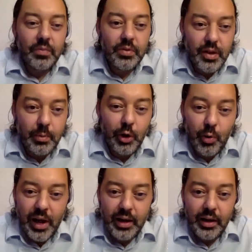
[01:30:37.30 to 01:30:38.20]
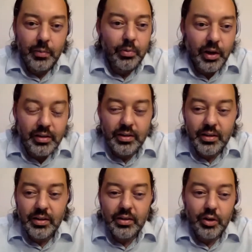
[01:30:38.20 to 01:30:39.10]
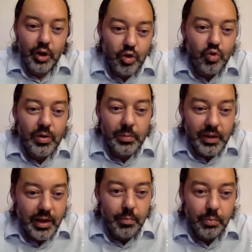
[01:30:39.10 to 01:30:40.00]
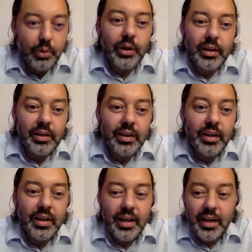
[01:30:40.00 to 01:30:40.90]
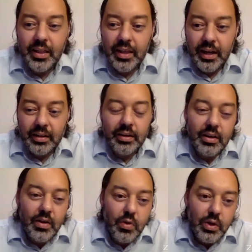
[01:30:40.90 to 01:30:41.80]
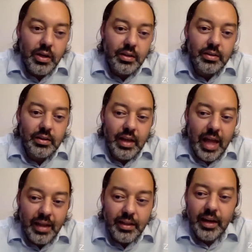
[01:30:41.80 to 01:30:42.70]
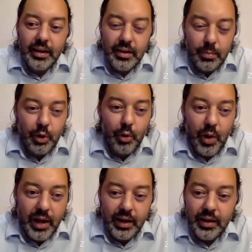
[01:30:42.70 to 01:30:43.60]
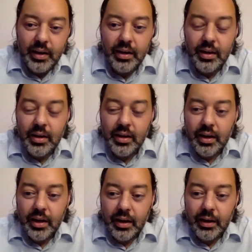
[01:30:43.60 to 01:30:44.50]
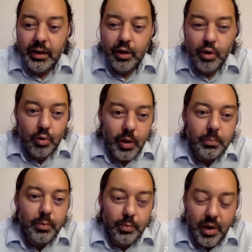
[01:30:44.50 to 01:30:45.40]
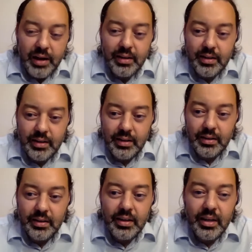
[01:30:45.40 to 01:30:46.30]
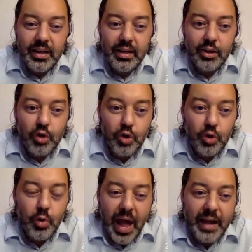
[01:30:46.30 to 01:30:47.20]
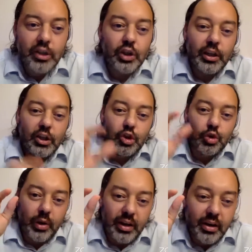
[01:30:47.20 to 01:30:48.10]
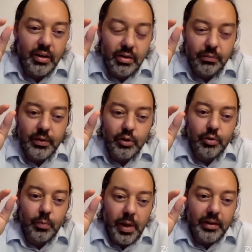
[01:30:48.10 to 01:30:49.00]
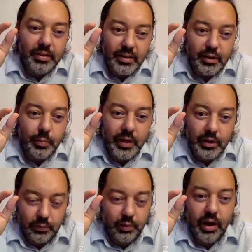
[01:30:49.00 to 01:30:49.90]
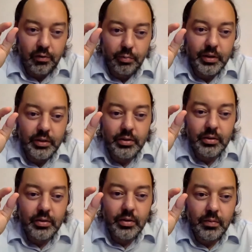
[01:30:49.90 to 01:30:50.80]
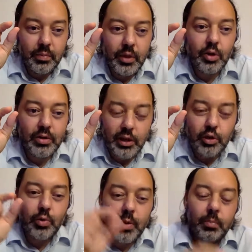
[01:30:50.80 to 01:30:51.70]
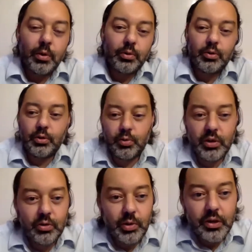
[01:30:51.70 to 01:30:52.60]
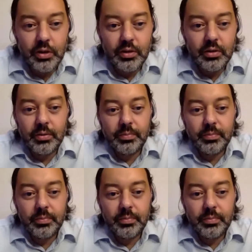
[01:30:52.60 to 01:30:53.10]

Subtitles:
democratic processes are extremely important, and that these anti-democratic corrupt practices do actually shrink the fiscal policy space for governments, because they do impose those restrictions.